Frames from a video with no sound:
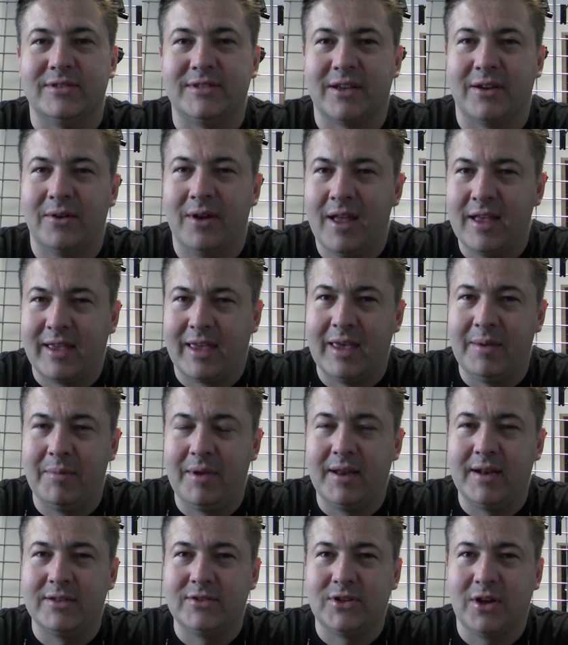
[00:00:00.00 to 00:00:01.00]
So keep
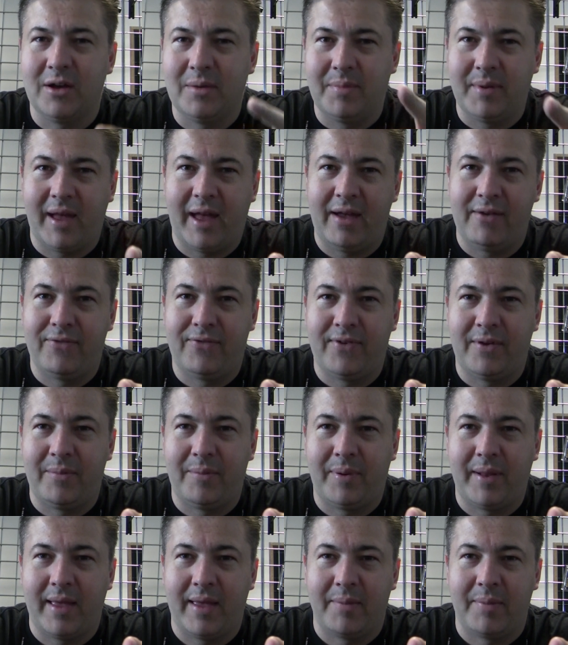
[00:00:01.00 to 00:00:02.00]
me in a job, have fun
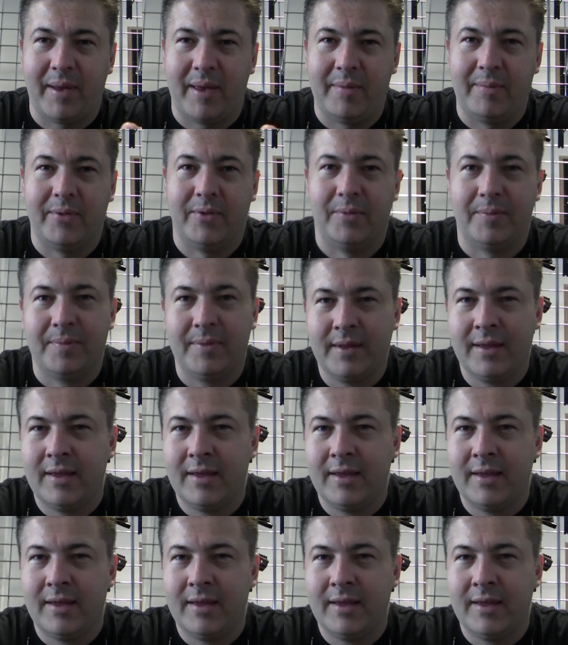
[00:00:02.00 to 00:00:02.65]
playing paintball.